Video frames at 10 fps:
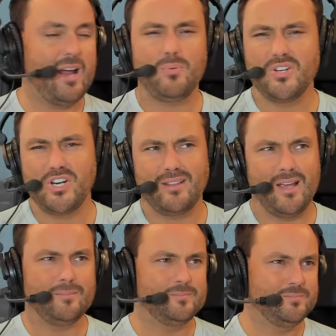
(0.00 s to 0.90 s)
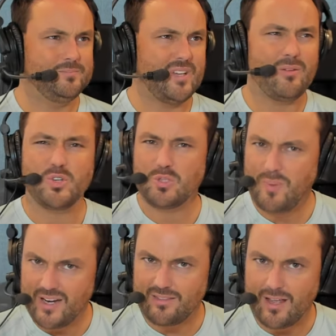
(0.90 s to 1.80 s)
I appreciate that. I
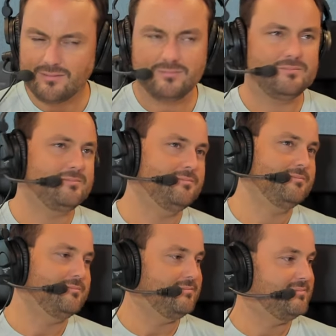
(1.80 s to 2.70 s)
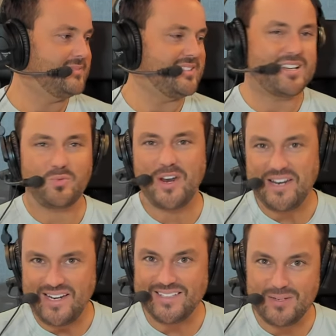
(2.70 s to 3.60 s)
respect that because that's the way
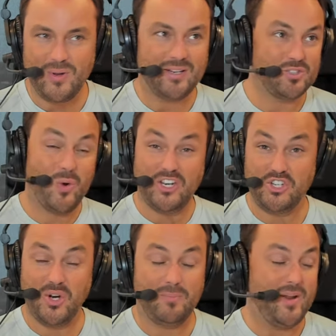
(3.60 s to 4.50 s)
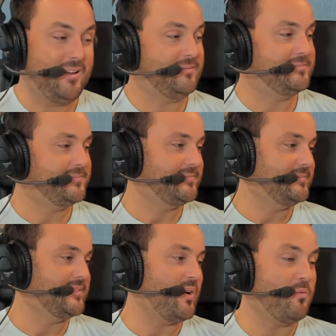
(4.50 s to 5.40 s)
it needs to be. It's the way it should be.
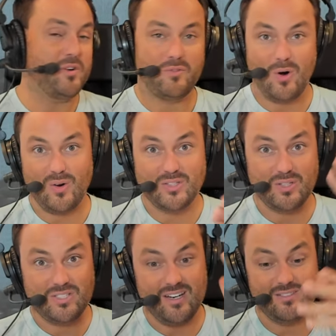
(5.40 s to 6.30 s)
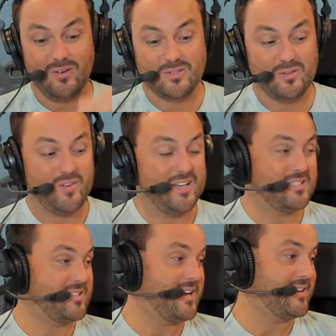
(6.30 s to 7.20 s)
And hopefully for Arkansas' sakes and Arkansas
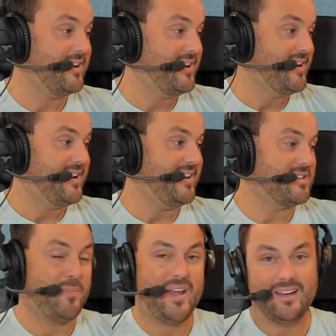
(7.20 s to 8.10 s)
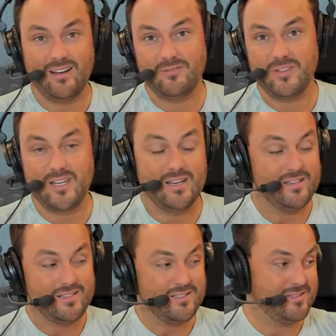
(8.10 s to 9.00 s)
fans' sake, it ends up paying off in the
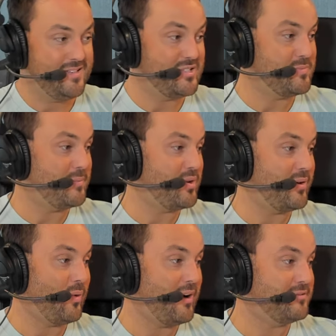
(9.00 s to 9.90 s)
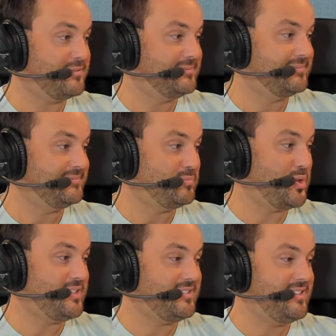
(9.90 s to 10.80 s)
end because this has been pretty rough.
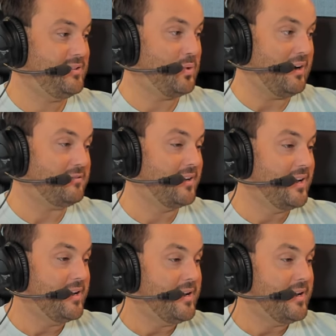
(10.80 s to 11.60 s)
Pretty rough.